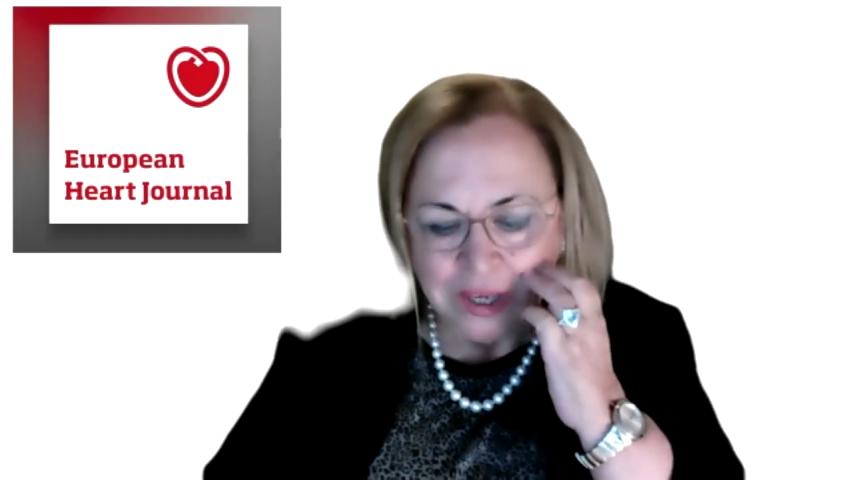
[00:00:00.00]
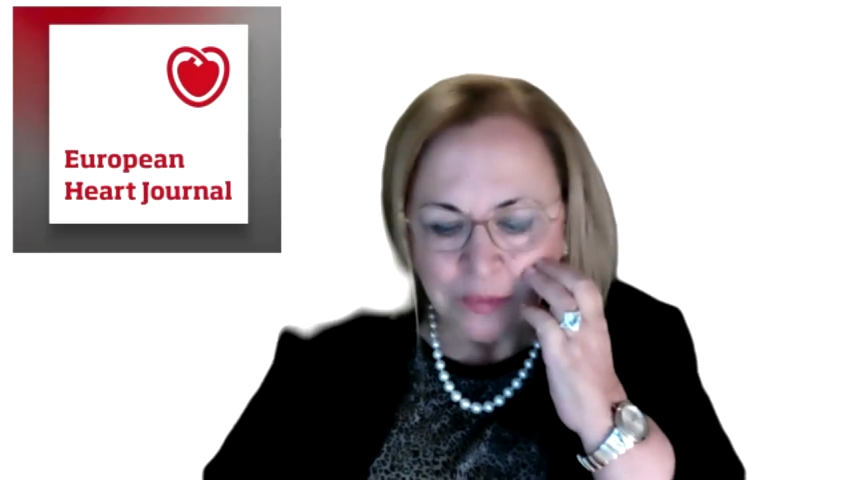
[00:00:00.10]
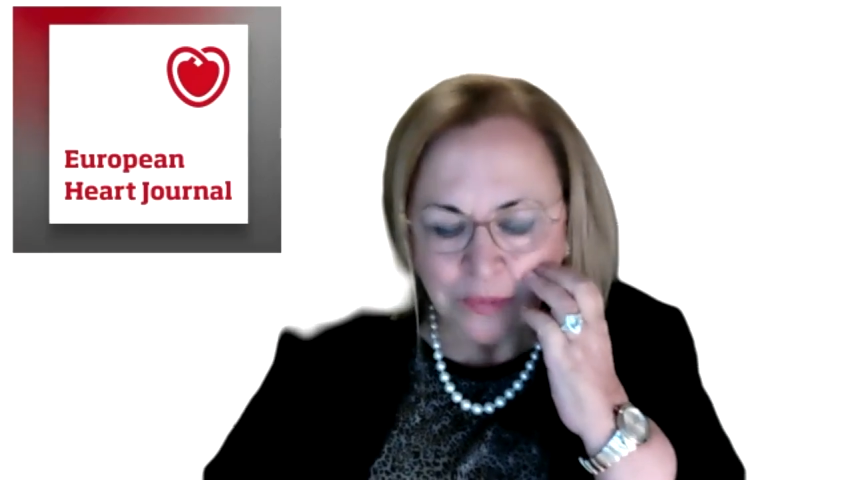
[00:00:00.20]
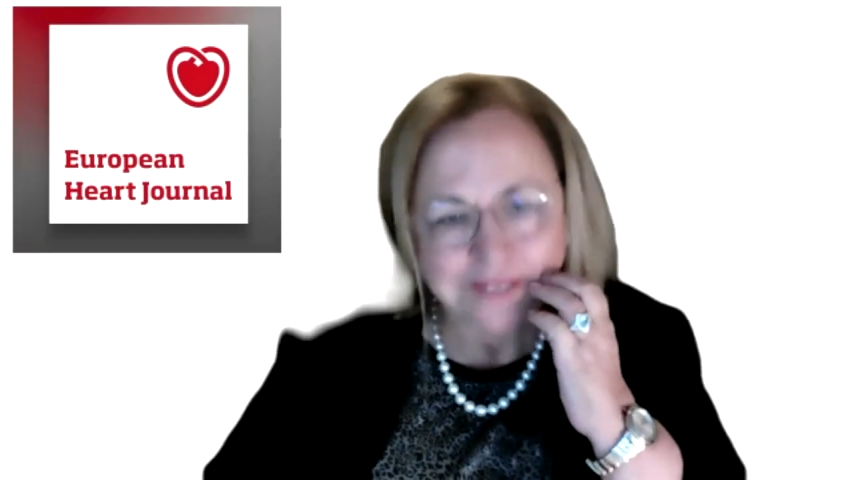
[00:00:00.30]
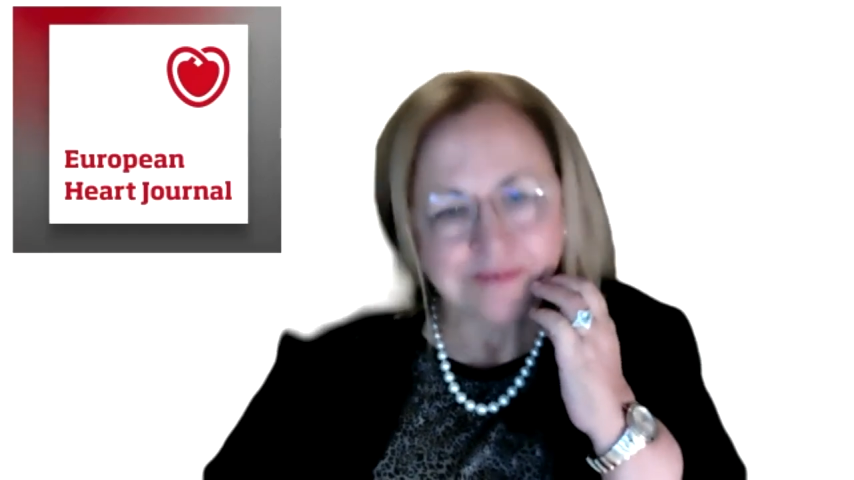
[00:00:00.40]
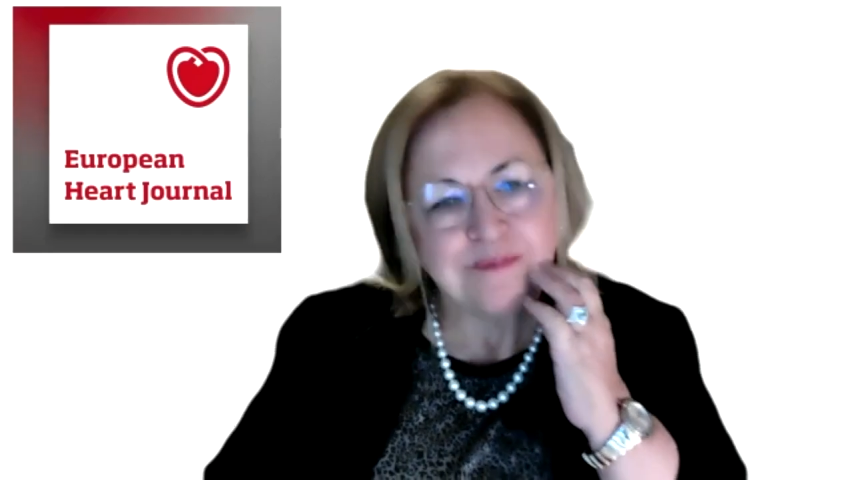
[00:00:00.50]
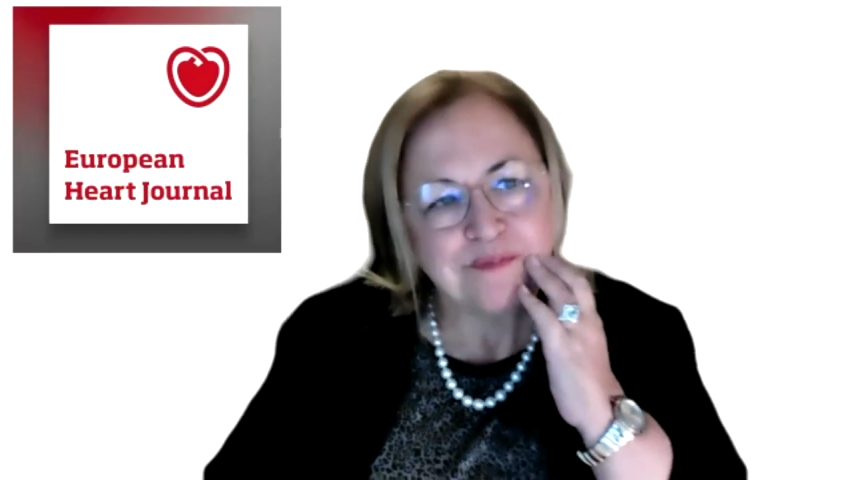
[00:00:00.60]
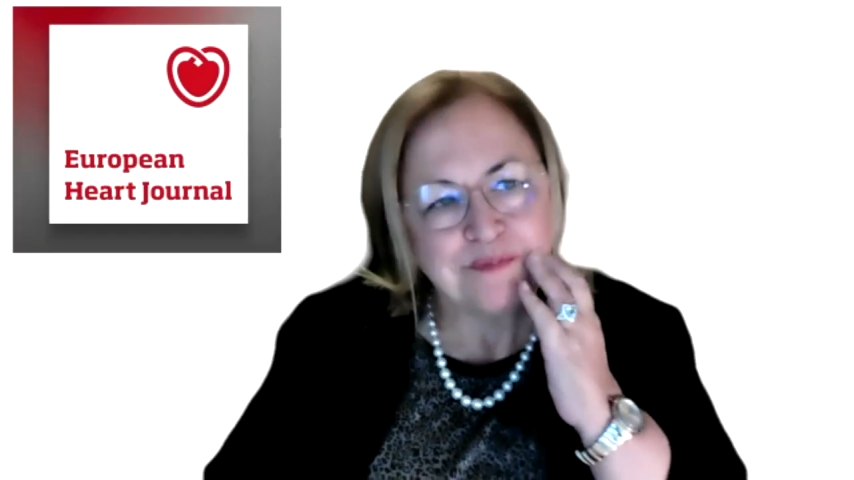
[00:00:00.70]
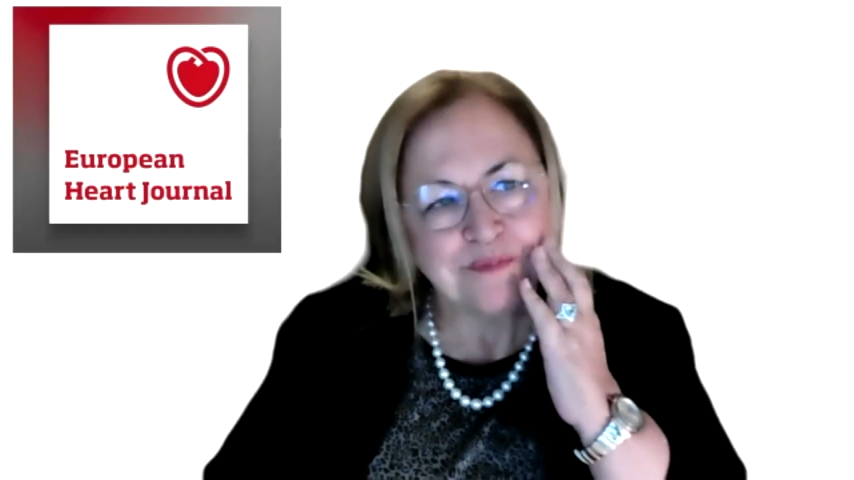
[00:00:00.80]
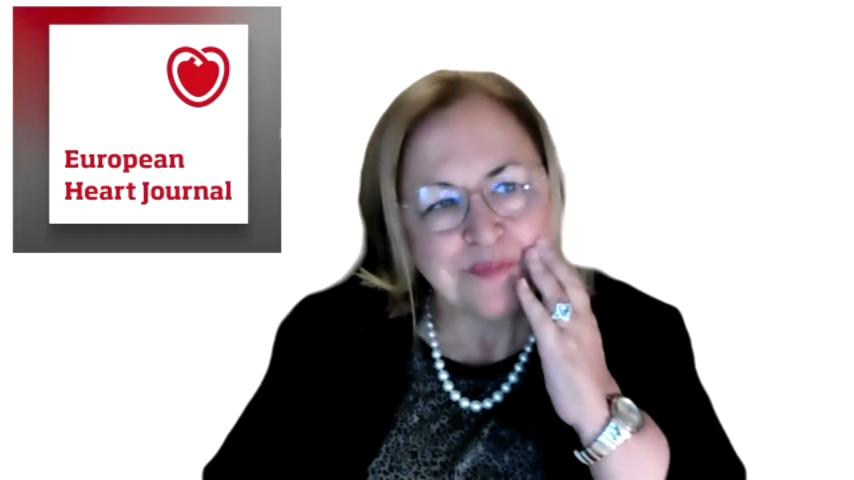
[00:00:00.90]
What
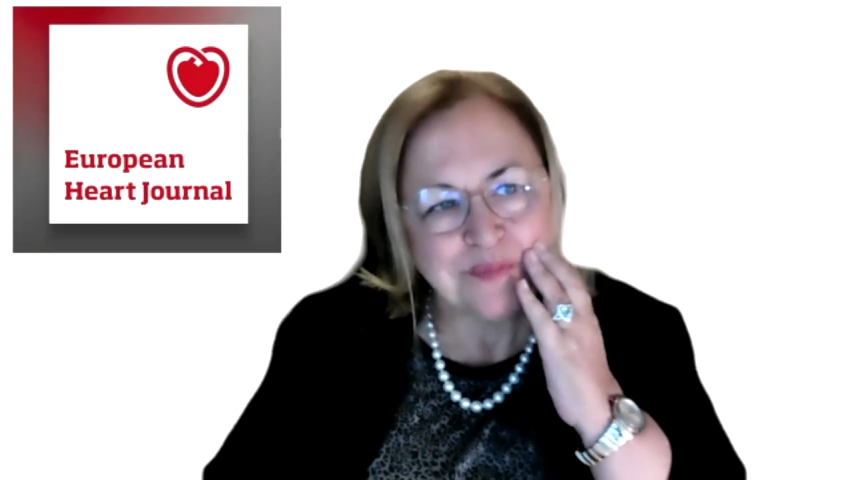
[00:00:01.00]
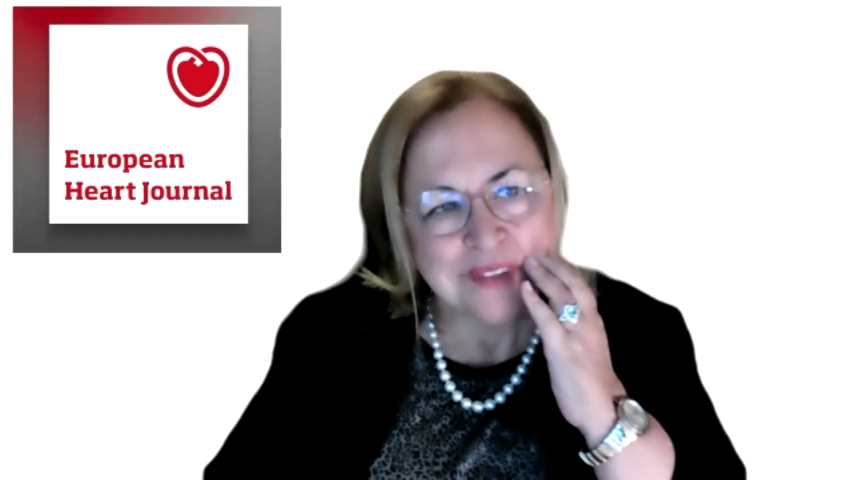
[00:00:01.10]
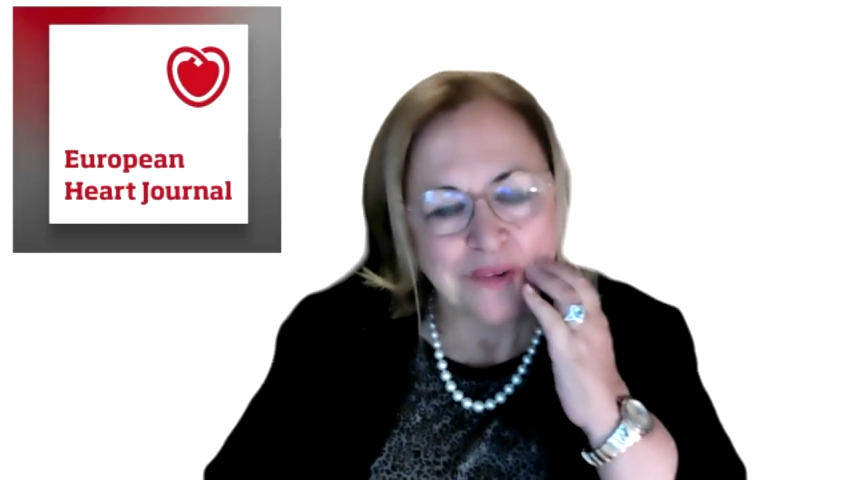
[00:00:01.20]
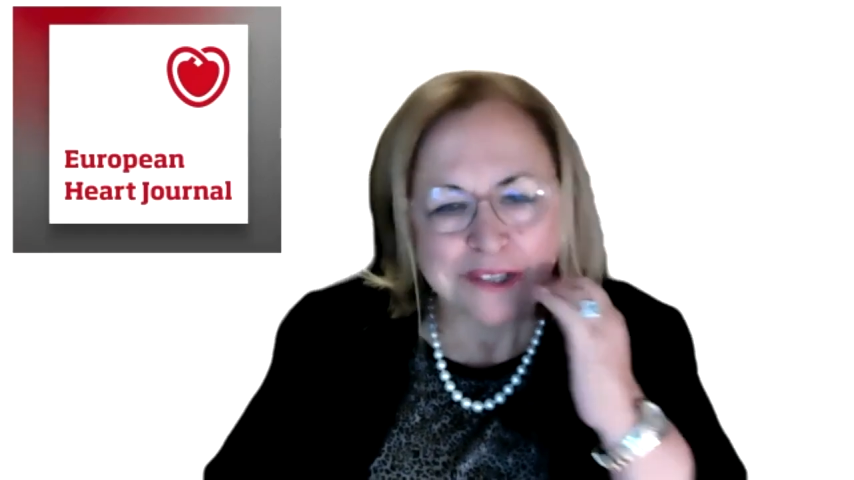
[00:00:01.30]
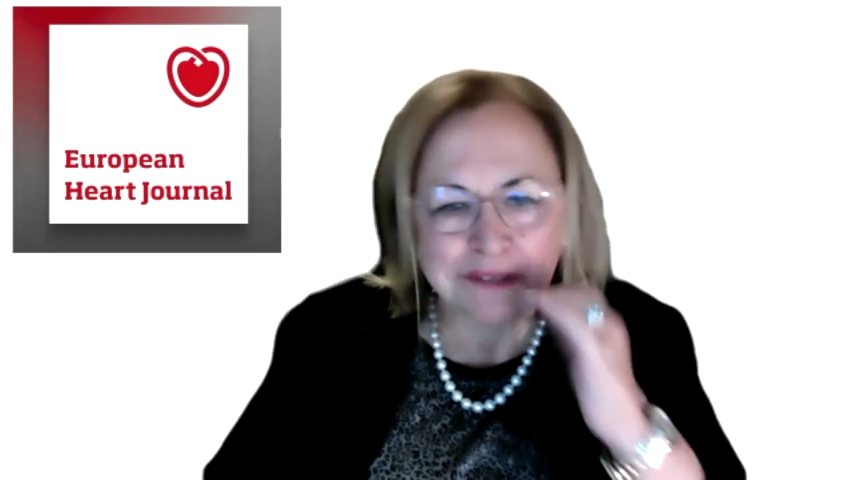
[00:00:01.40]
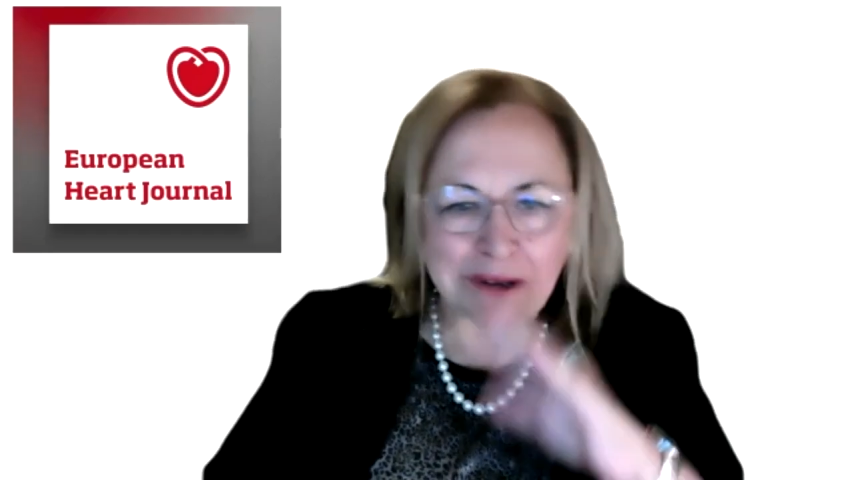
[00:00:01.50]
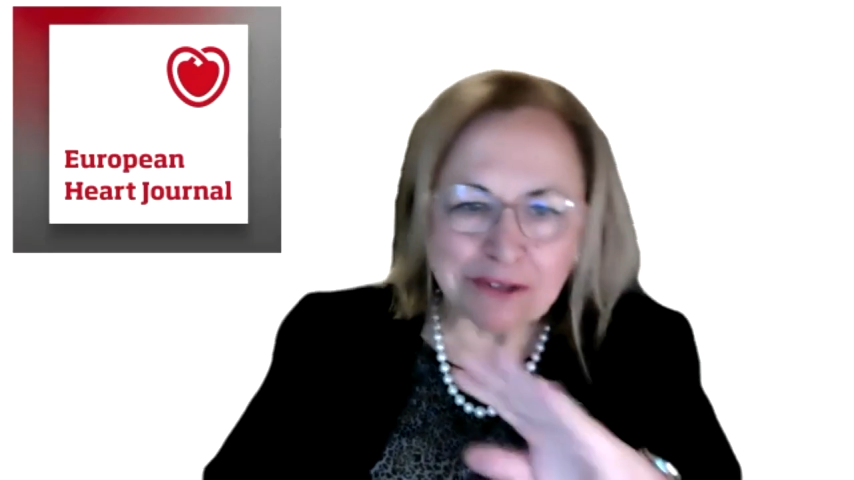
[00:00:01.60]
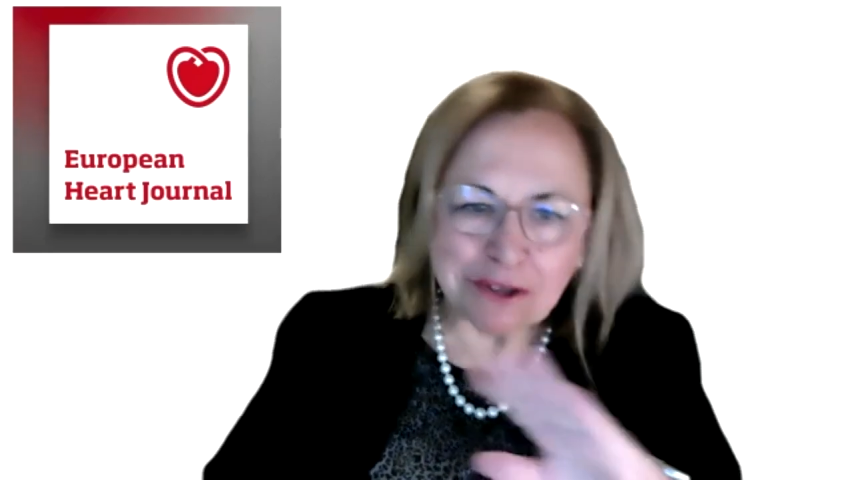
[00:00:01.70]
about